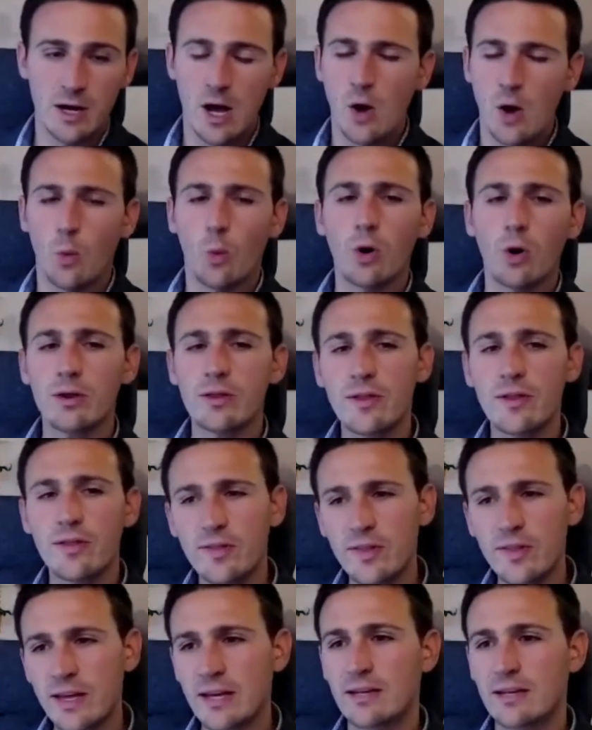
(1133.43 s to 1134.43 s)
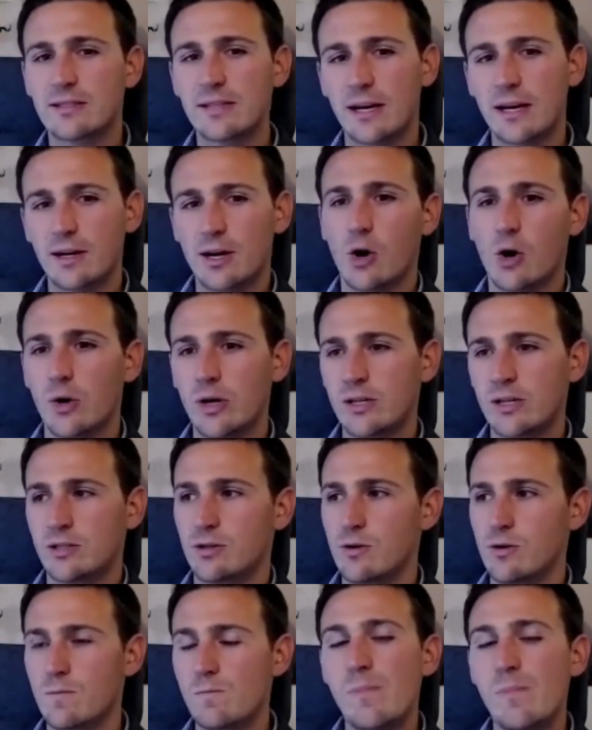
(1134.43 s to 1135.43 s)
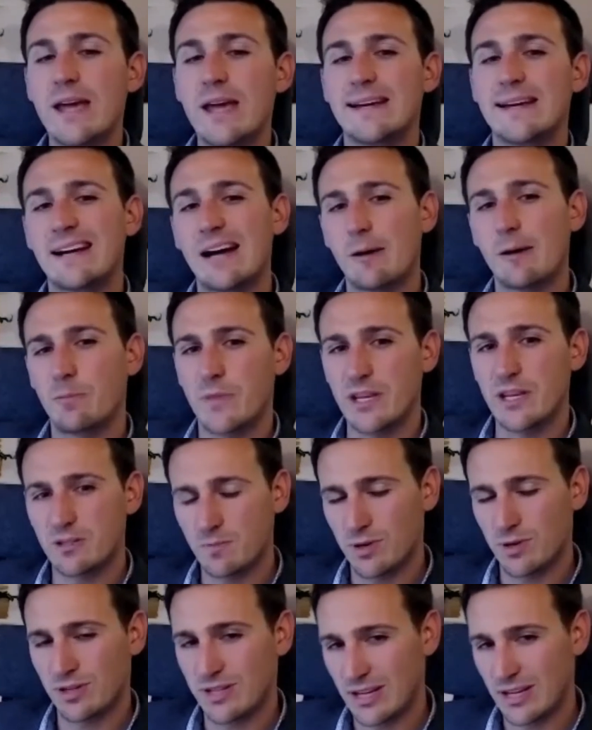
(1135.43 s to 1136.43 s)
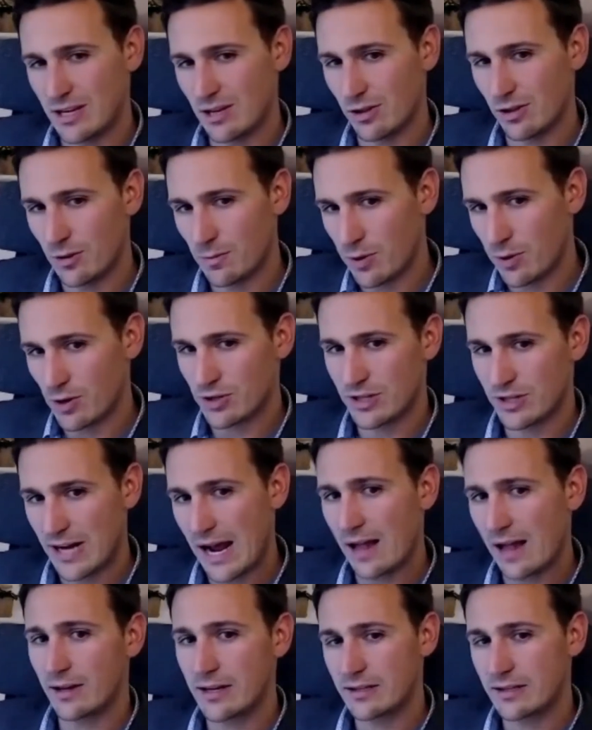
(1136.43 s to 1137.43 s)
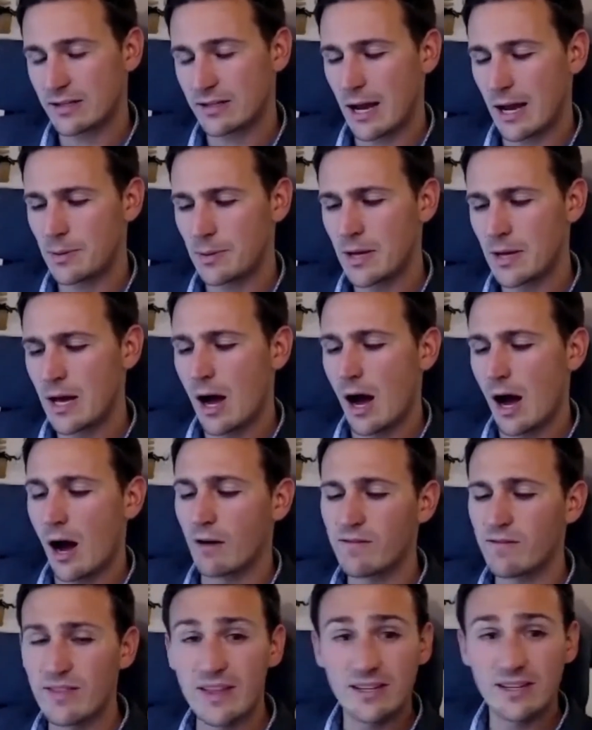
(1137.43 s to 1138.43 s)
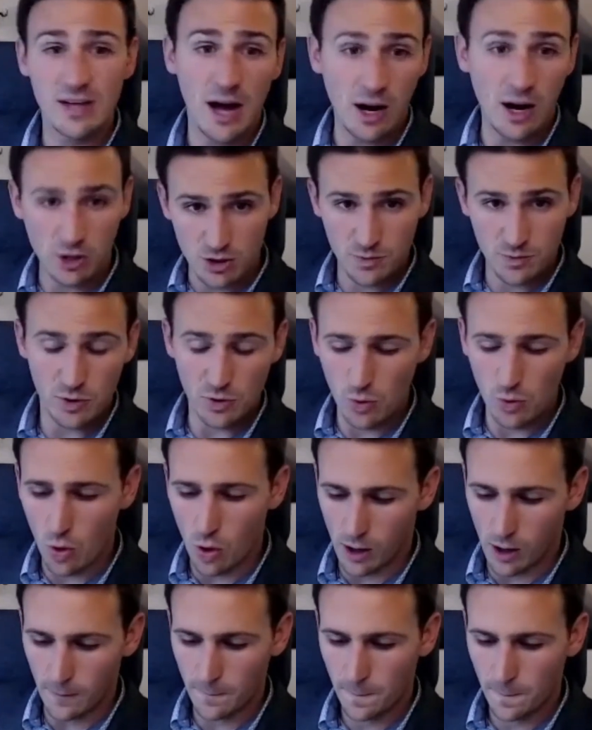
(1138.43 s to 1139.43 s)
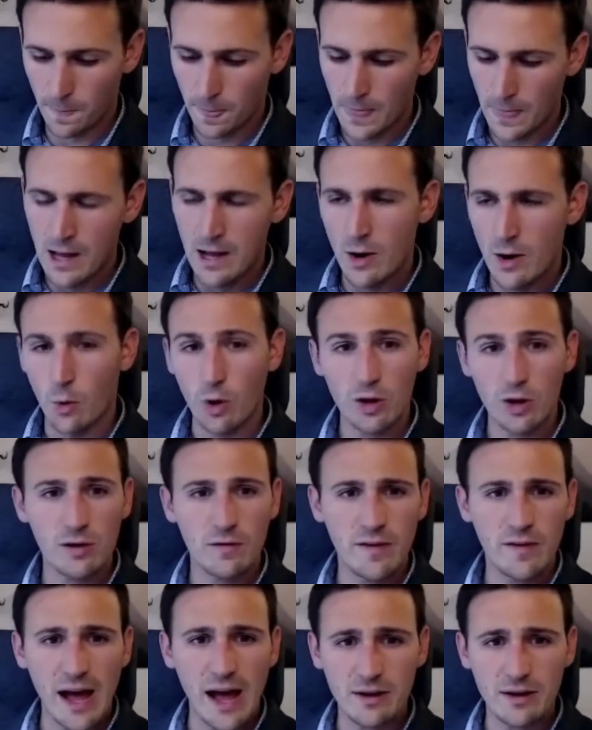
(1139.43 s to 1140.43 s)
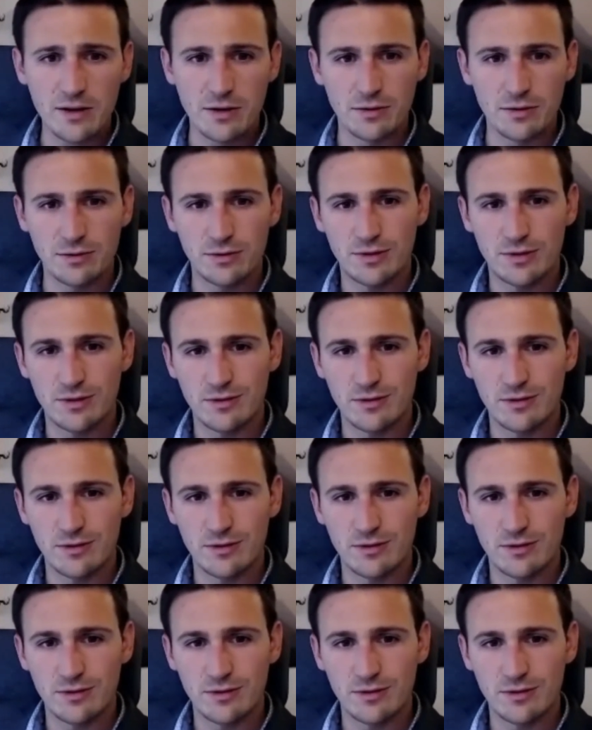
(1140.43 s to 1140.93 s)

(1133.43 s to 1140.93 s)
What are the things that go into making up this particular personality type of this entrepreneur? What are their values?